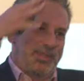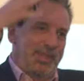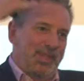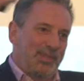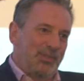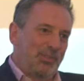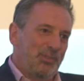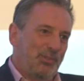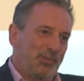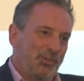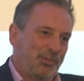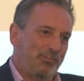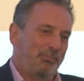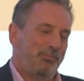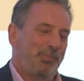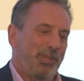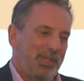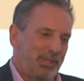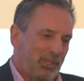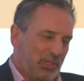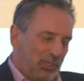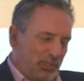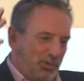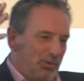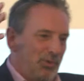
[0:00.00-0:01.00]
that sort of
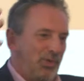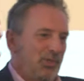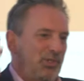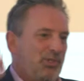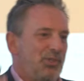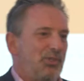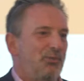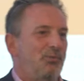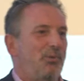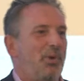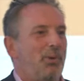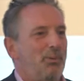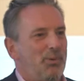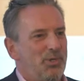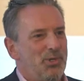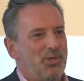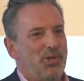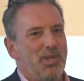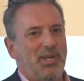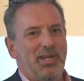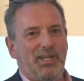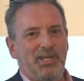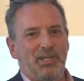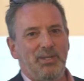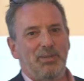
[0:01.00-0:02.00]
big structure of what we're
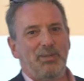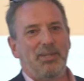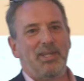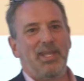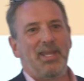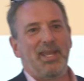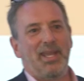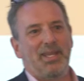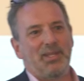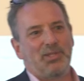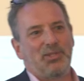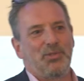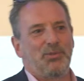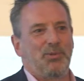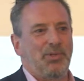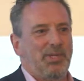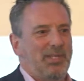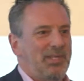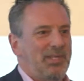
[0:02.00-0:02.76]
trying to do in the next 3